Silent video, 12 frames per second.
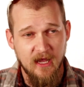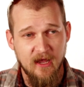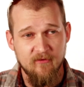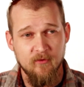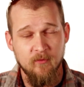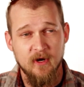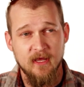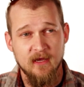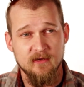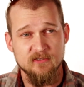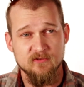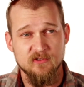everybody
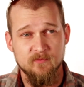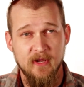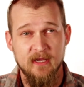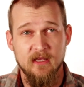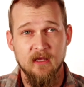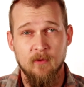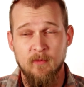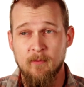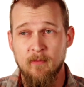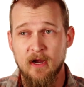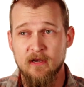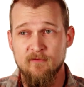else was making up
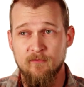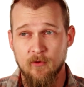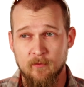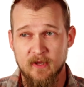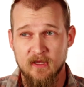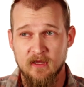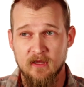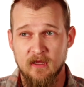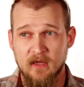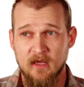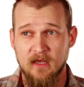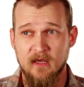my mind for me,
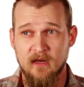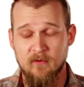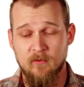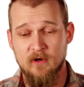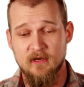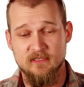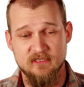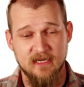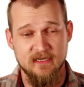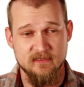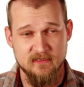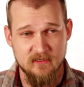and I wanted a
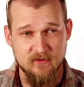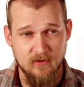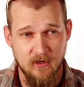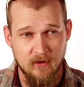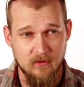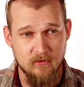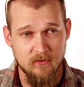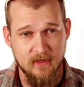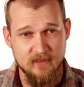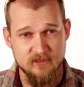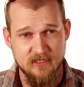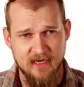chance to grow
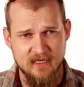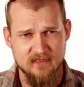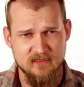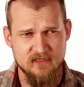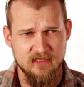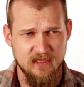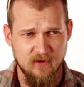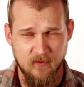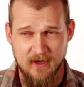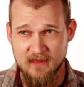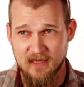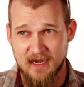and change in a
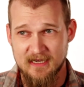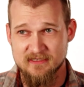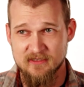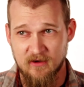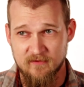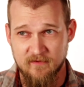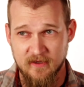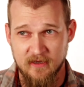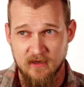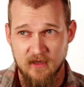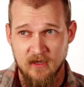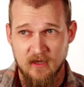way that I saw fit.